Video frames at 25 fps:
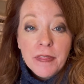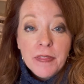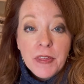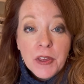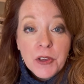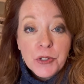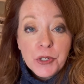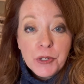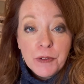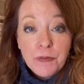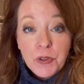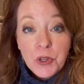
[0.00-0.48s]

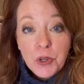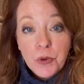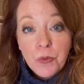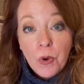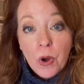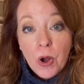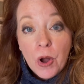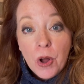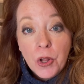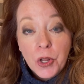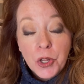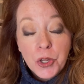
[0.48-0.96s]
those of you
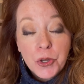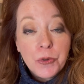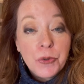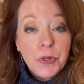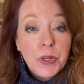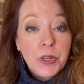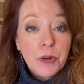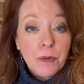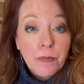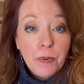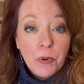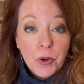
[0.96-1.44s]
all who
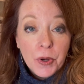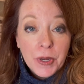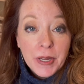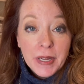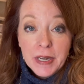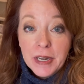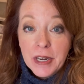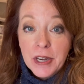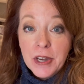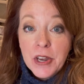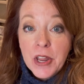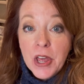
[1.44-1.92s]

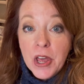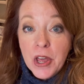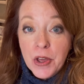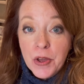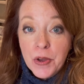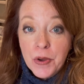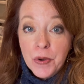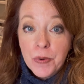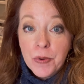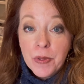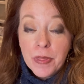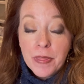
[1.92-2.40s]
needlepoint
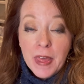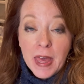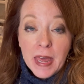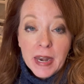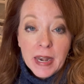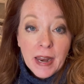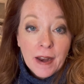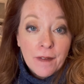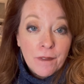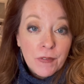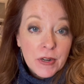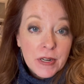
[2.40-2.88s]
know that
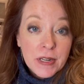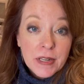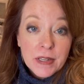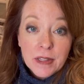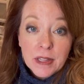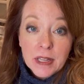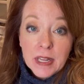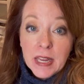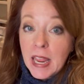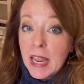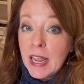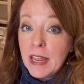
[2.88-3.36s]
every
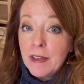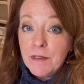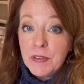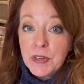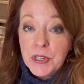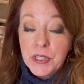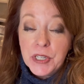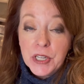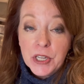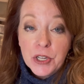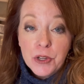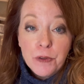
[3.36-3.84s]
canvas
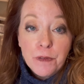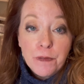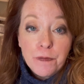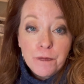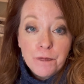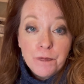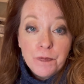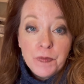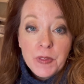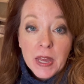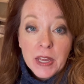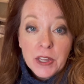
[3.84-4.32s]

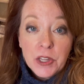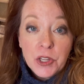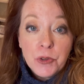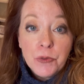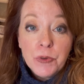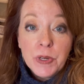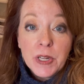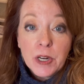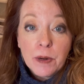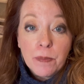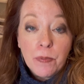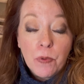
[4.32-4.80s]
that you
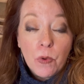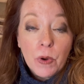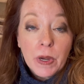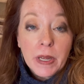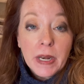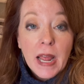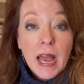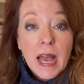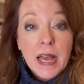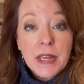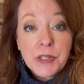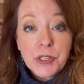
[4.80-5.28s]
needlepoint
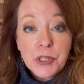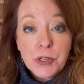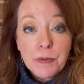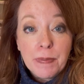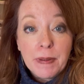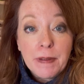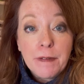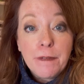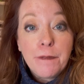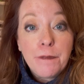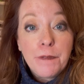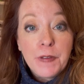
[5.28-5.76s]
has to
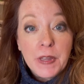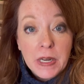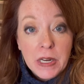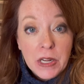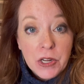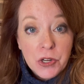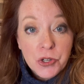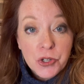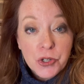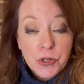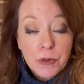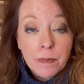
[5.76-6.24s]
be
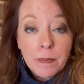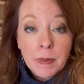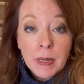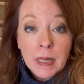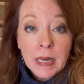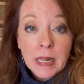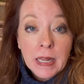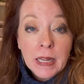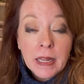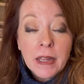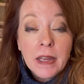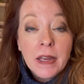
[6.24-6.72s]
finished,
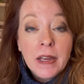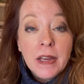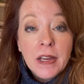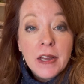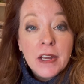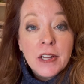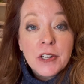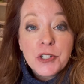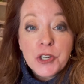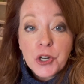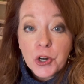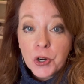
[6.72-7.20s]
meaning
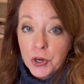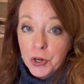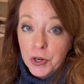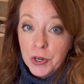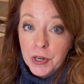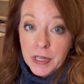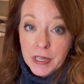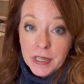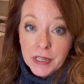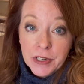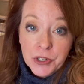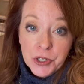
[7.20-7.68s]
turned
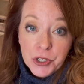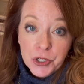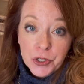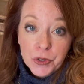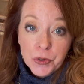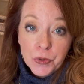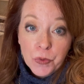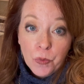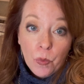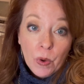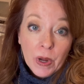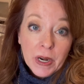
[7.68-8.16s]

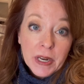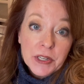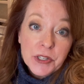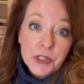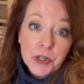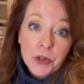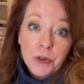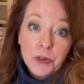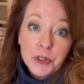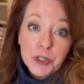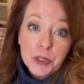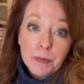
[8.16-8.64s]
into what it's
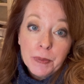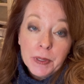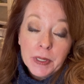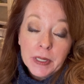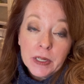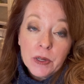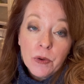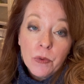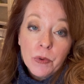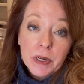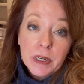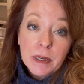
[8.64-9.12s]
ultimately
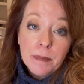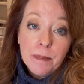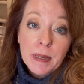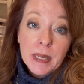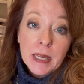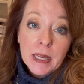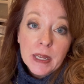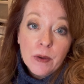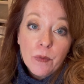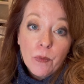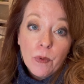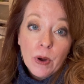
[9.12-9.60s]
going to
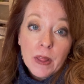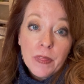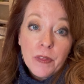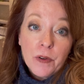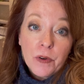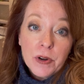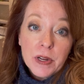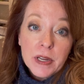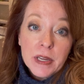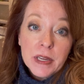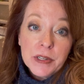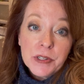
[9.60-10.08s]
be, whether
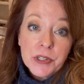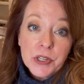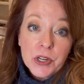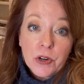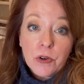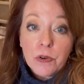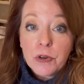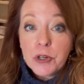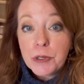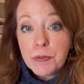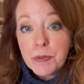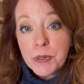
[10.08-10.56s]
it's a
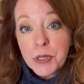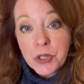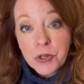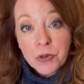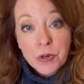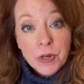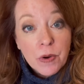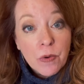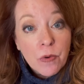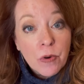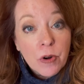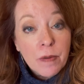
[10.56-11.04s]
Christmas
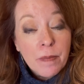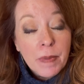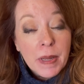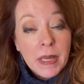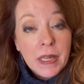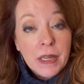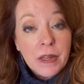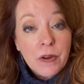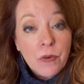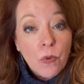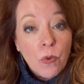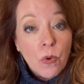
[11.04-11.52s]
tree
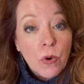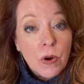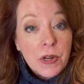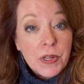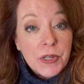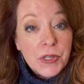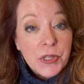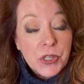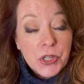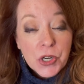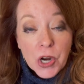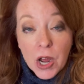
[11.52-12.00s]
ornament or a
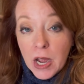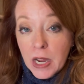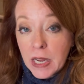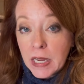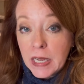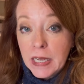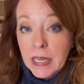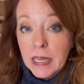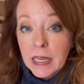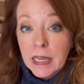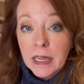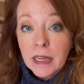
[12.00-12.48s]

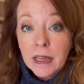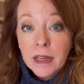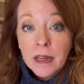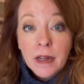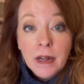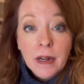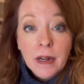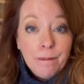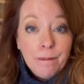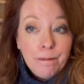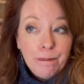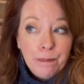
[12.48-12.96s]
stocking,
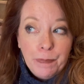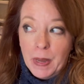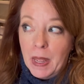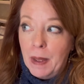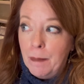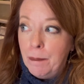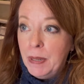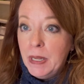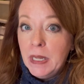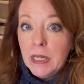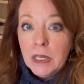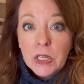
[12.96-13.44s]
a
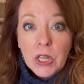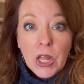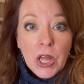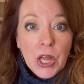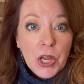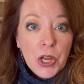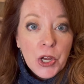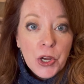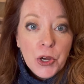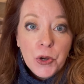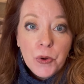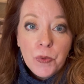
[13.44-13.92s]

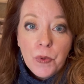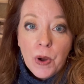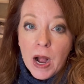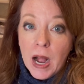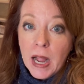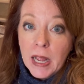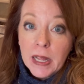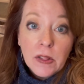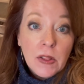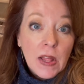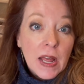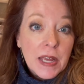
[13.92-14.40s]
pillow,
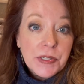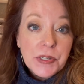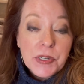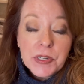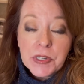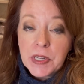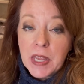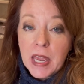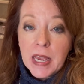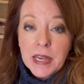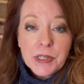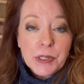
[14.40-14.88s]
eyeglasses
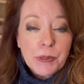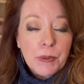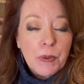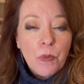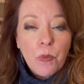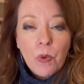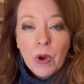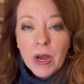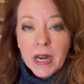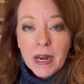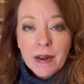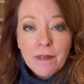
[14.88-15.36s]
case,
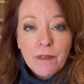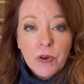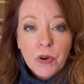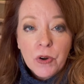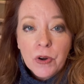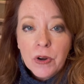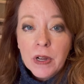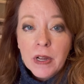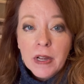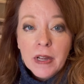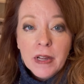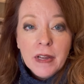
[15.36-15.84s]

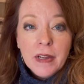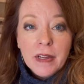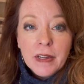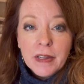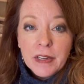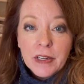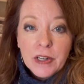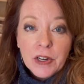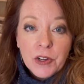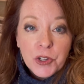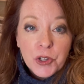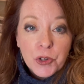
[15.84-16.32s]
whatever,
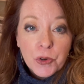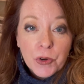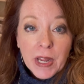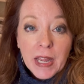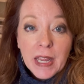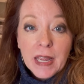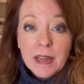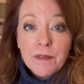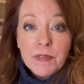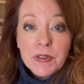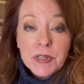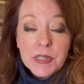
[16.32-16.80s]
your
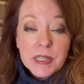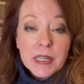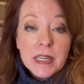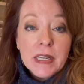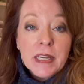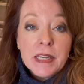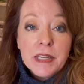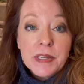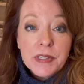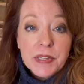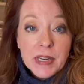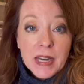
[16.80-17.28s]
canvas
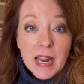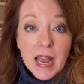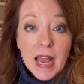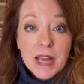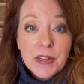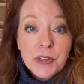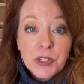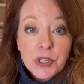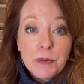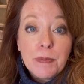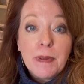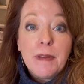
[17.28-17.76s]
is, it
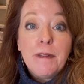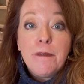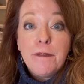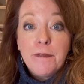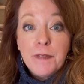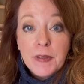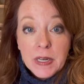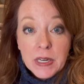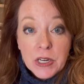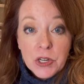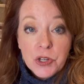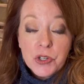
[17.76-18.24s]
has to be
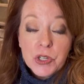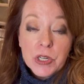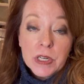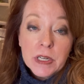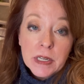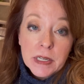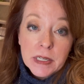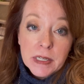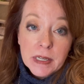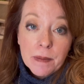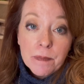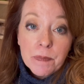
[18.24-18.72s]
finished into
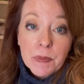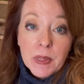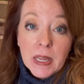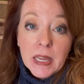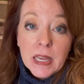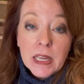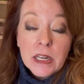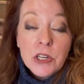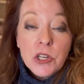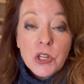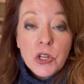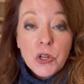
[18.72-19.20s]
something.
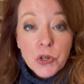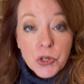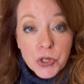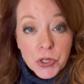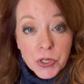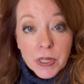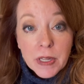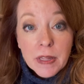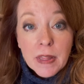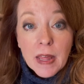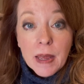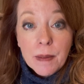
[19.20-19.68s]
And
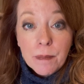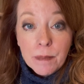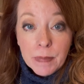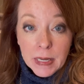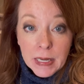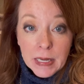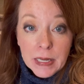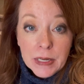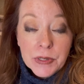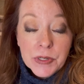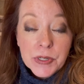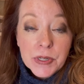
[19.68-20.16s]
usually that
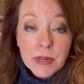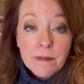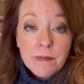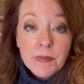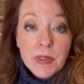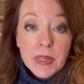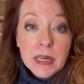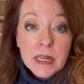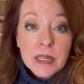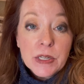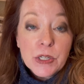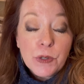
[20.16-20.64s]
means
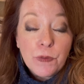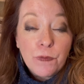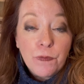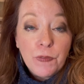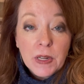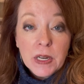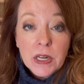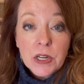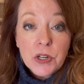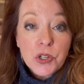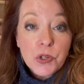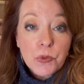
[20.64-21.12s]
that it's
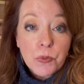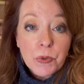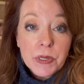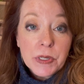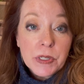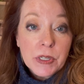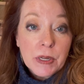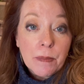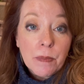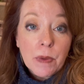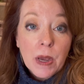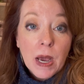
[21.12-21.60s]
finished with
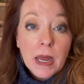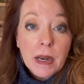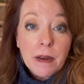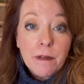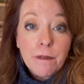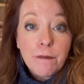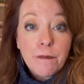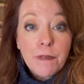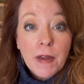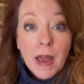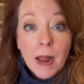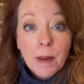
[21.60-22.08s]
some kind of
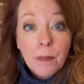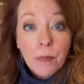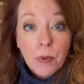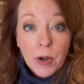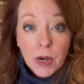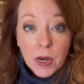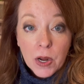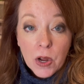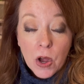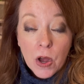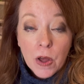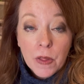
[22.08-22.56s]

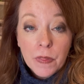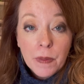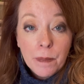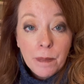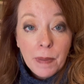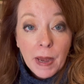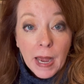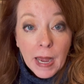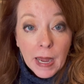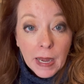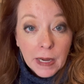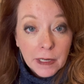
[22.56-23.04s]
fabric on the
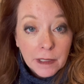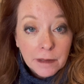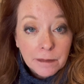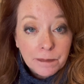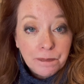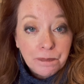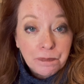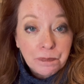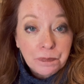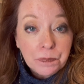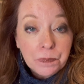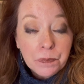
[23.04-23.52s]
back.
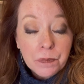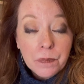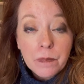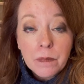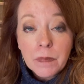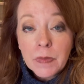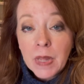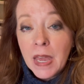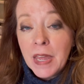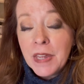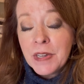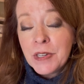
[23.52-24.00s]

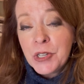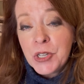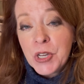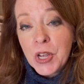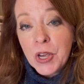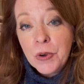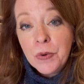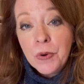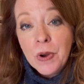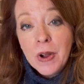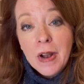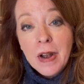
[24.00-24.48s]
And
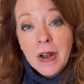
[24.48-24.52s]
so